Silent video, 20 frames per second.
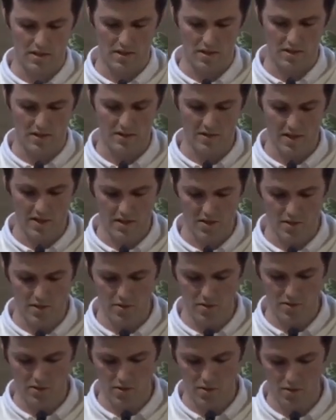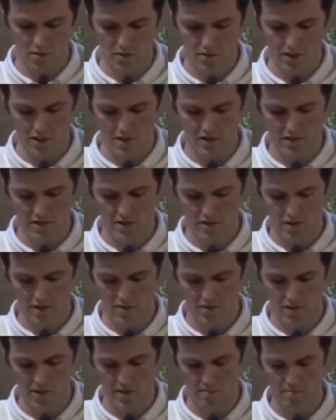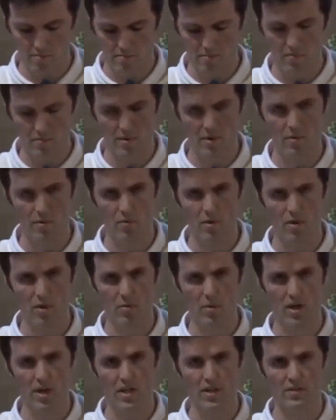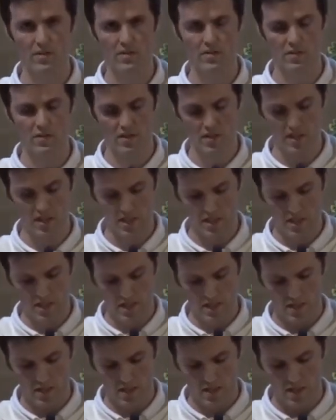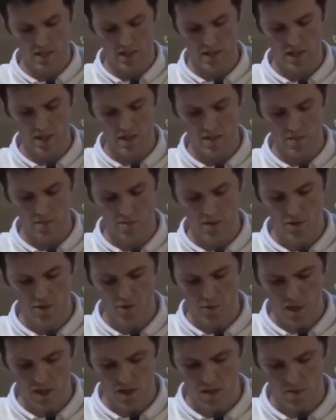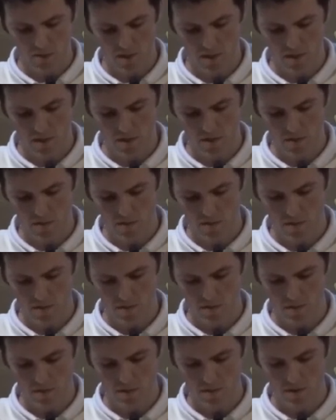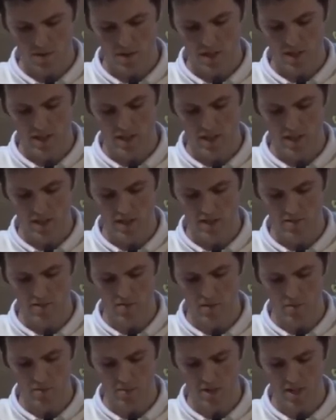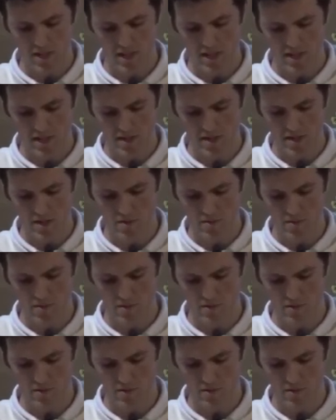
And central to all Jesus told them were the words, "He will dwell with you, and he will be in you."